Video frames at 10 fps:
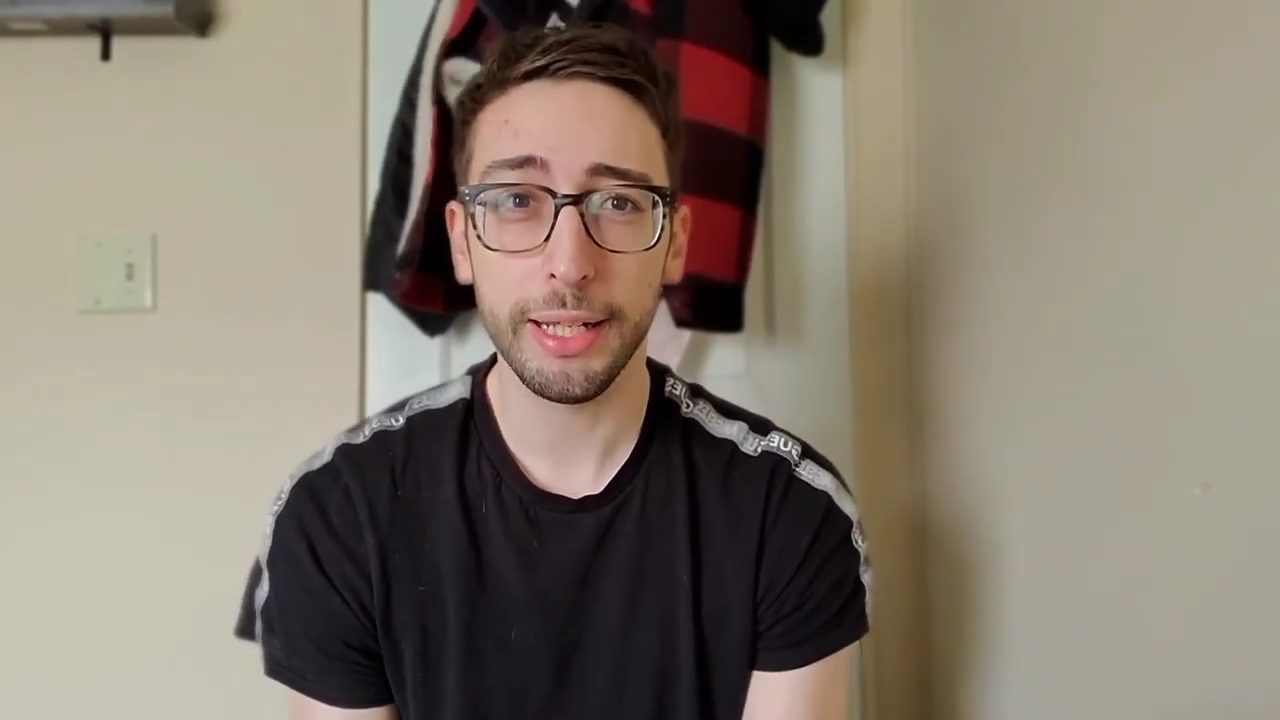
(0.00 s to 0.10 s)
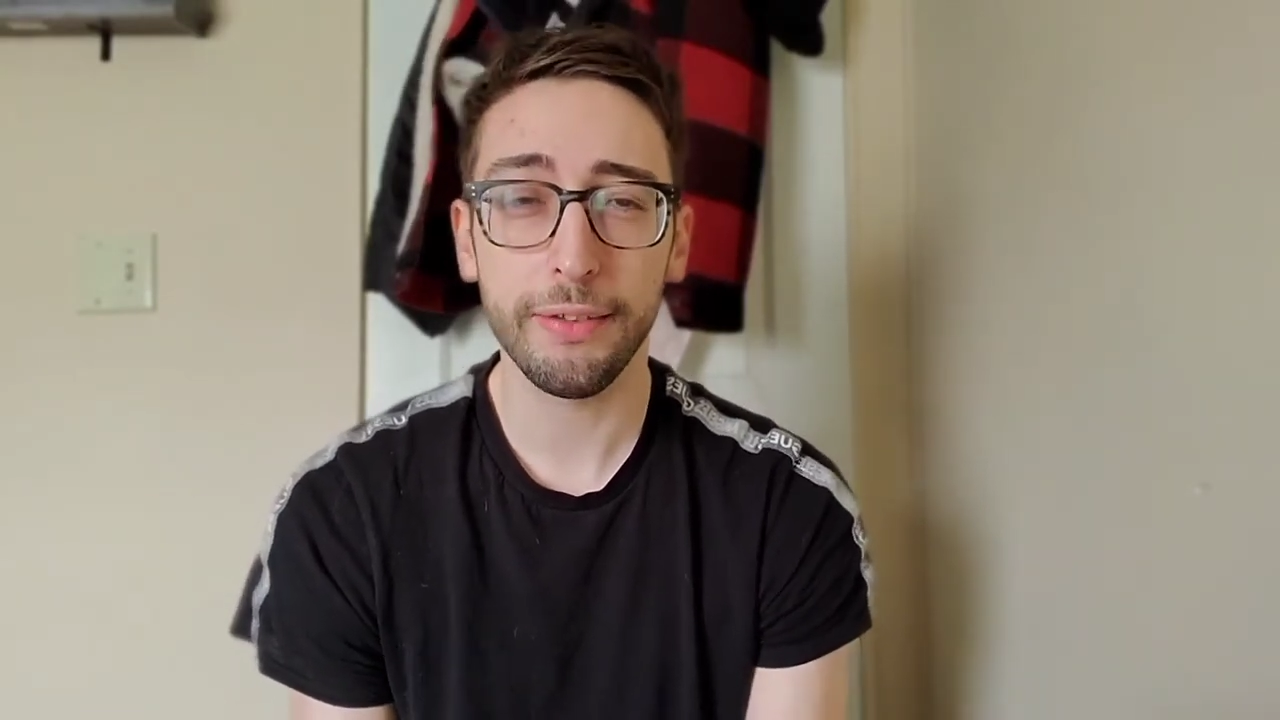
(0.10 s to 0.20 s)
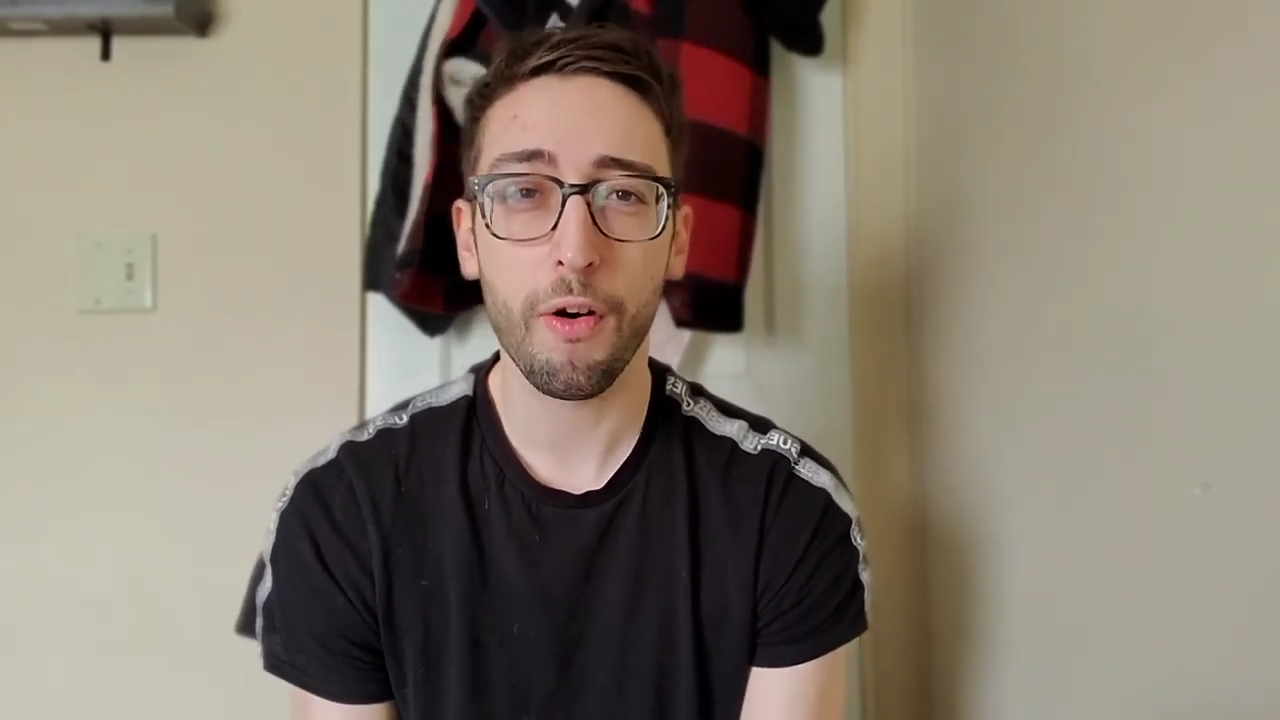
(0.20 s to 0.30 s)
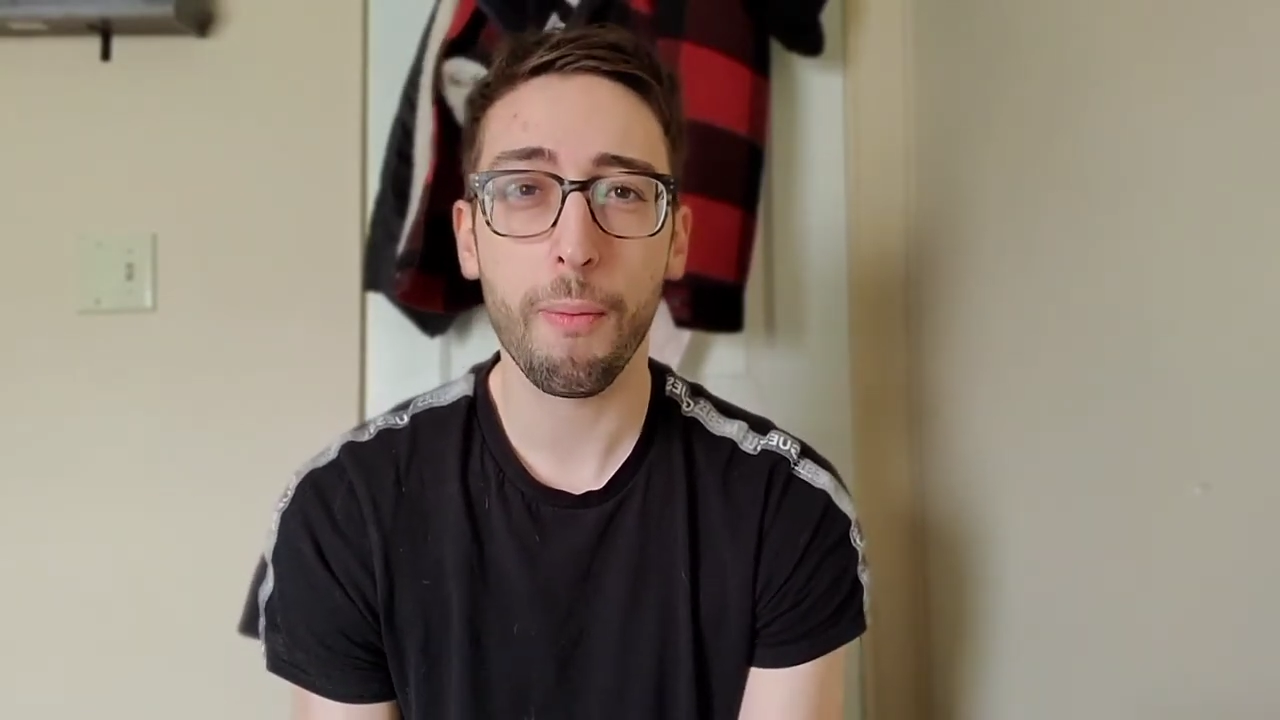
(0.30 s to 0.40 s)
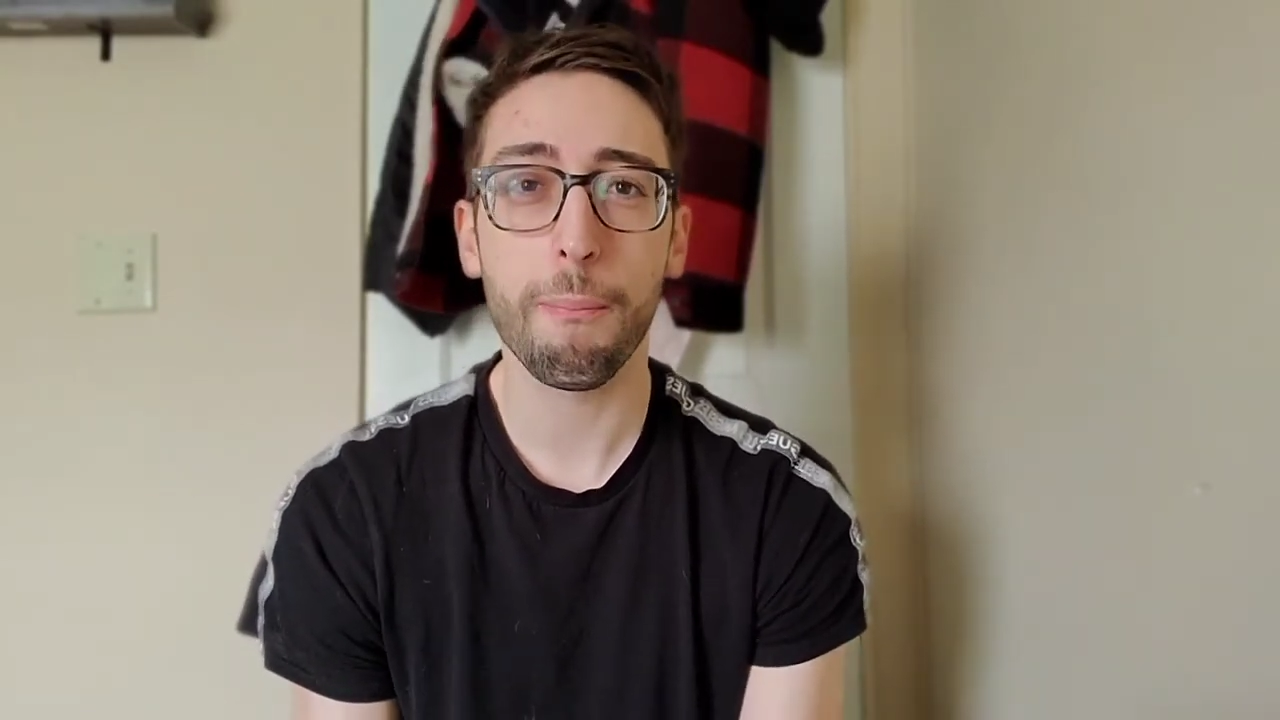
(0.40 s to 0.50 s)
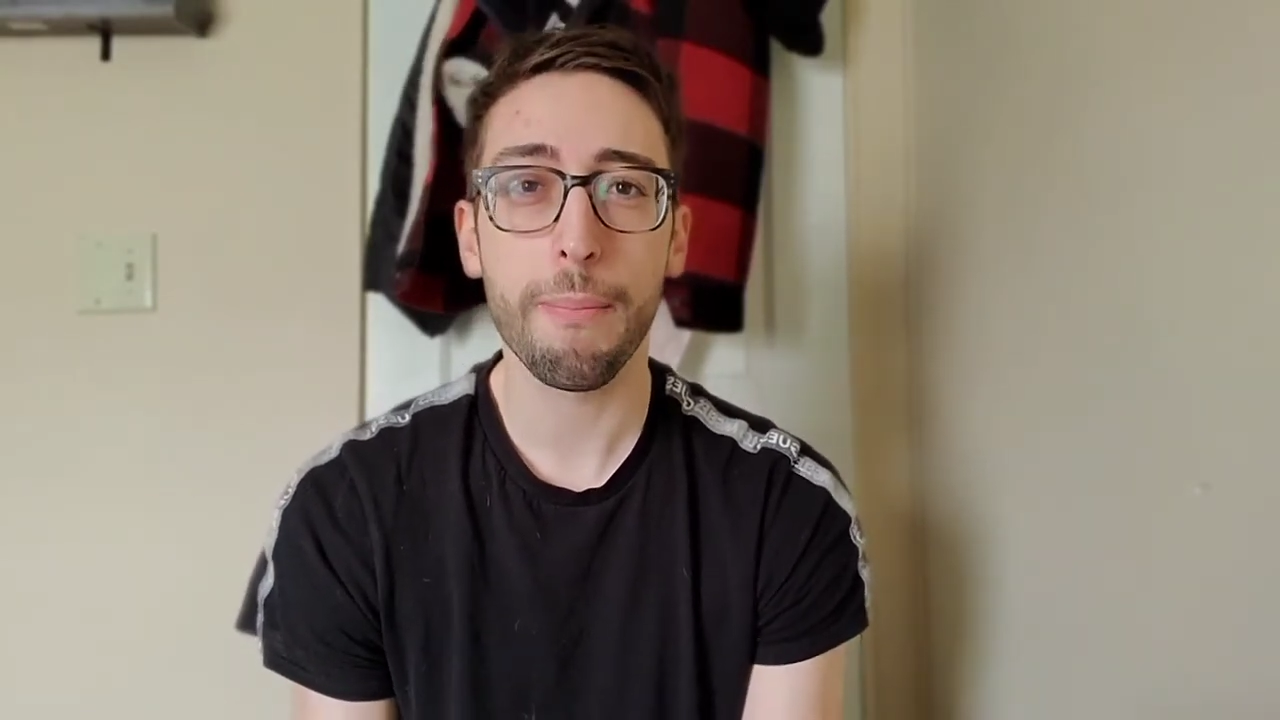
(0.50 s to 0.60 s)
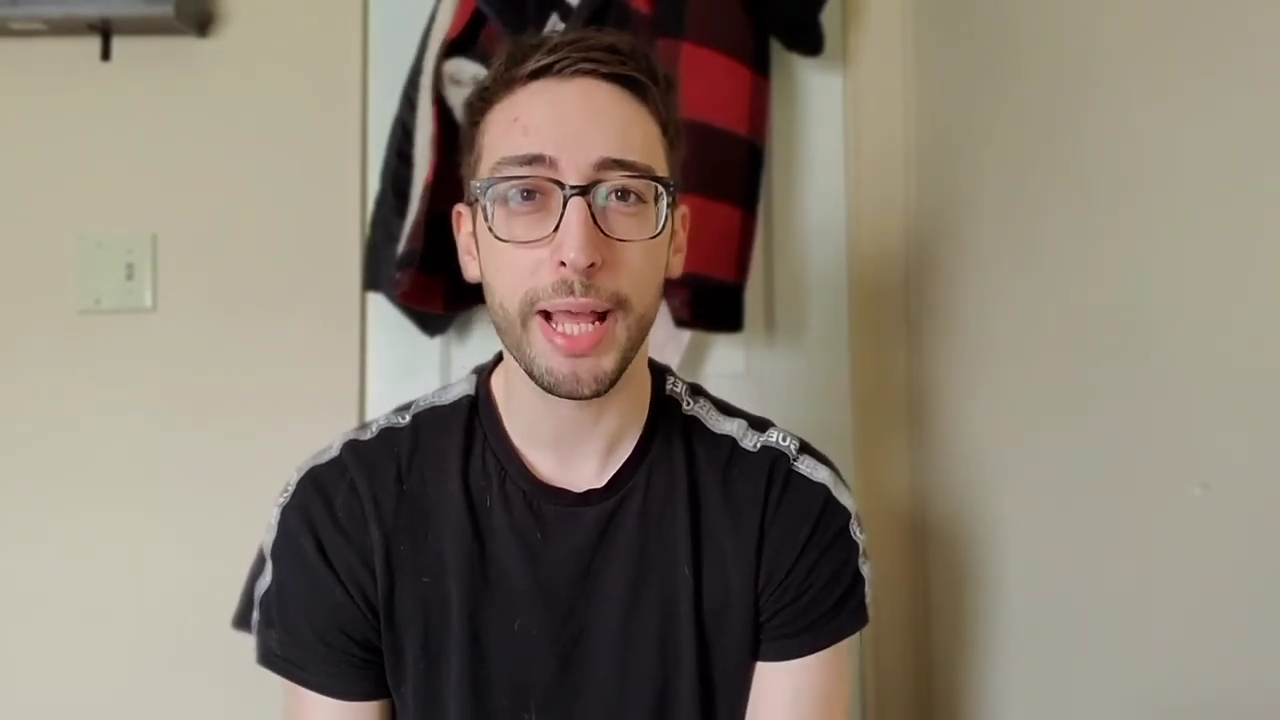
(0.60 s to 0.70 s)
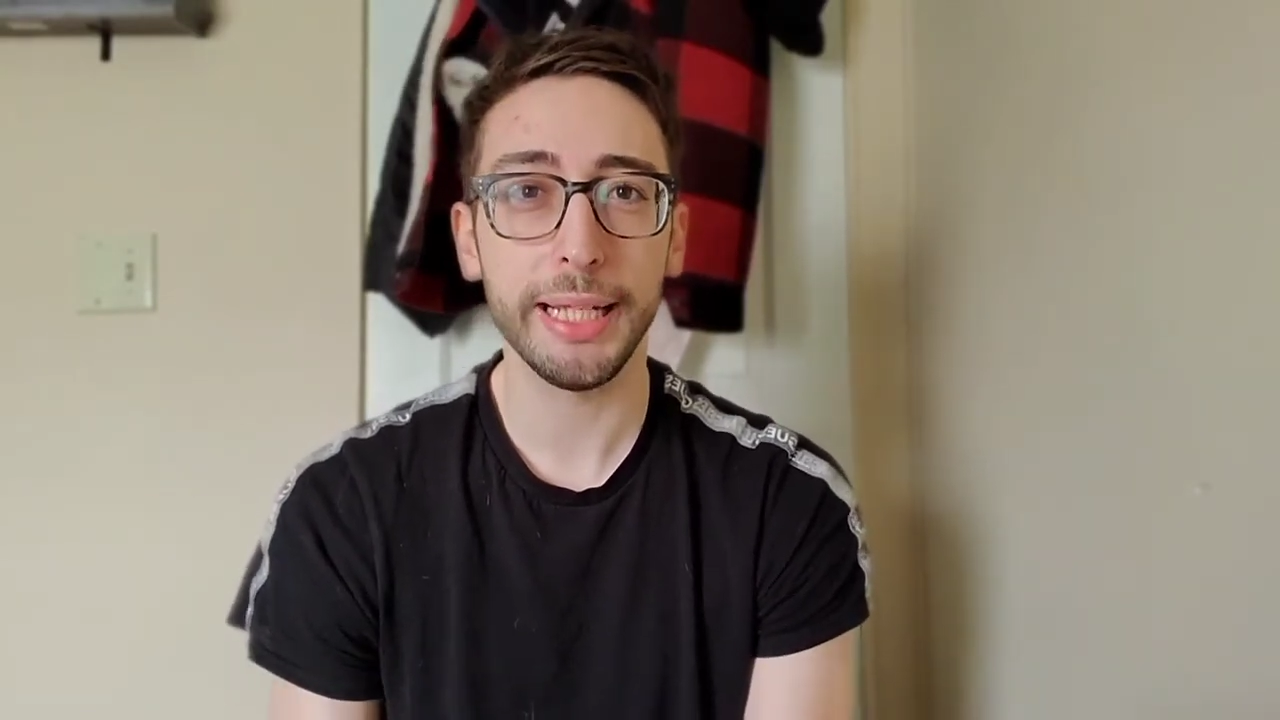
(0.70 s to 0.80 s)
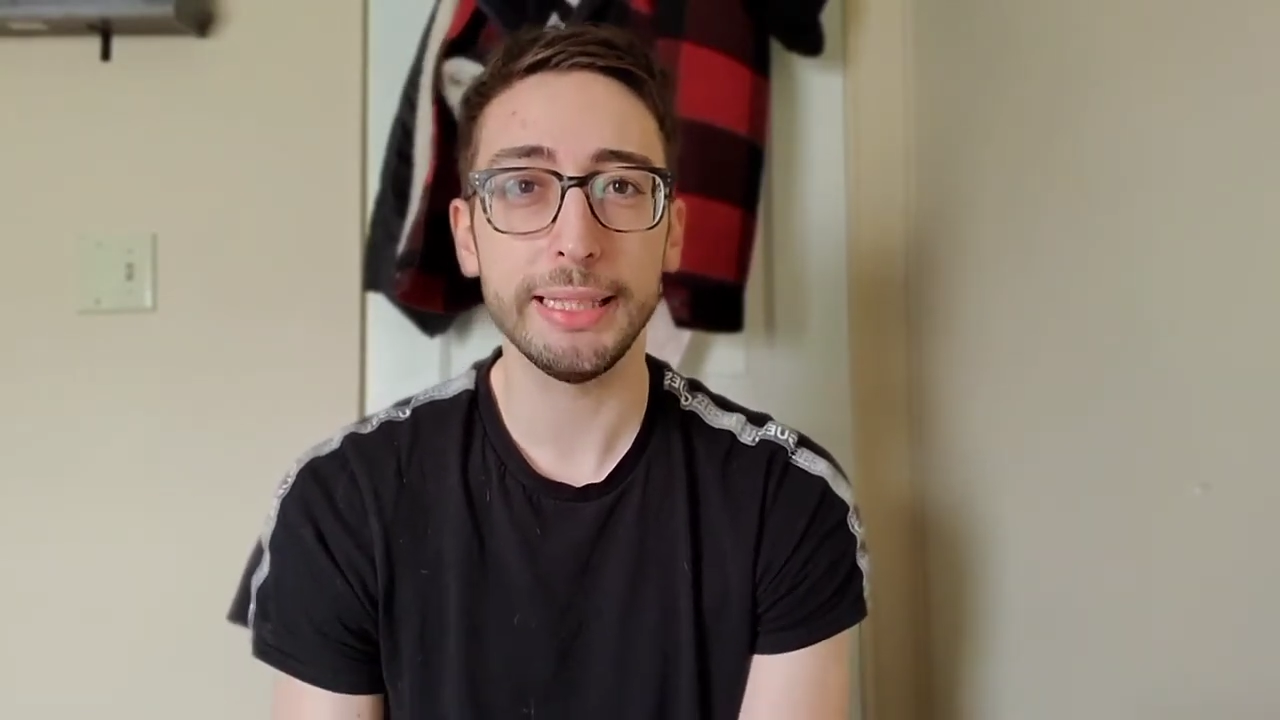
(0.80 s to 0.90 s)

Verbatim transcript: to give up many